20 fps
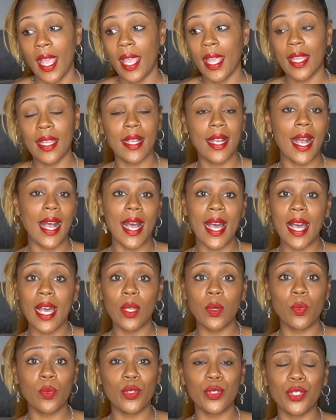and
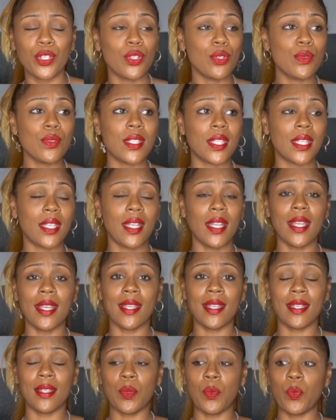God will use it
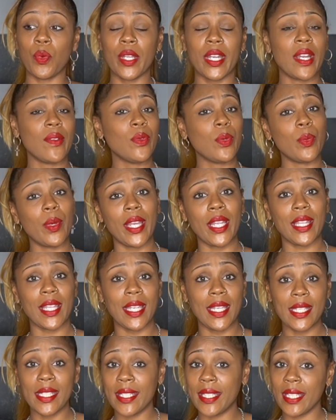in whatever way
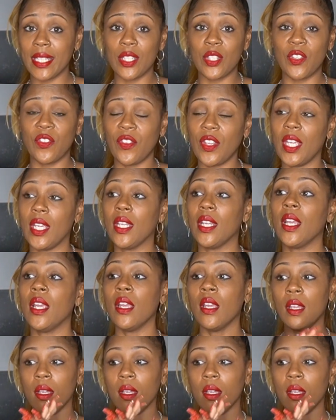that he sees fit.